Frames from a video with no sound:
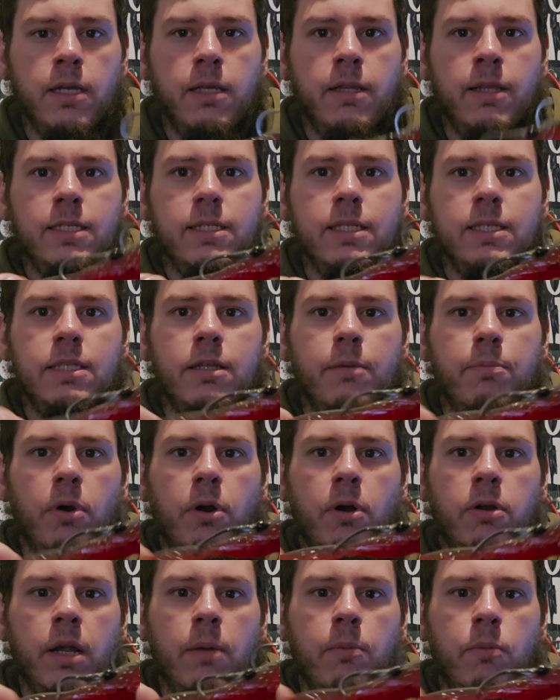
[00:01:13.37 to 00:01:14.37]
This is the
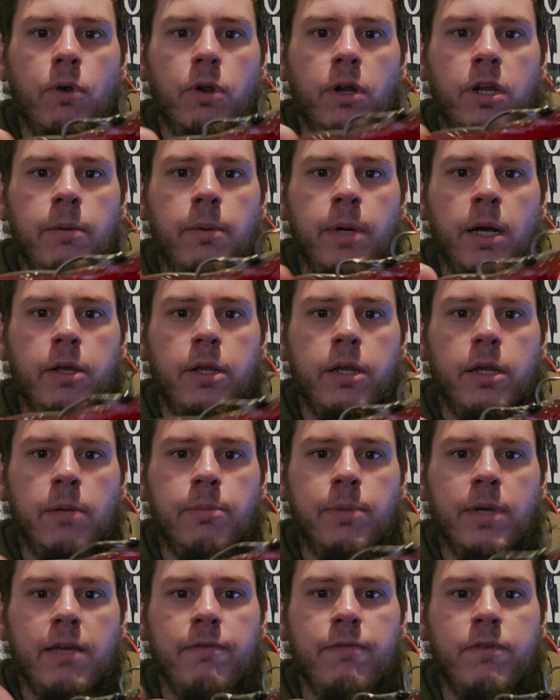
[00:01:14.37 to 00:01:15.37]
part I'm worried about here. I'm
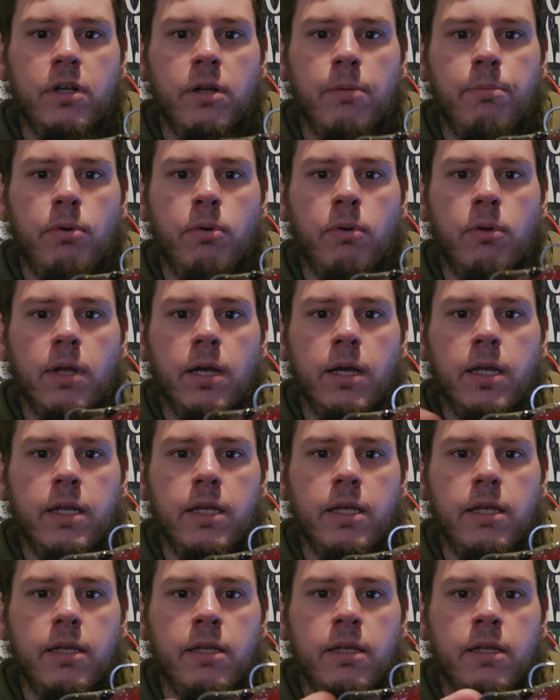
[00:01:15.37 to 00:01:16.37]
not even gonna pull on it.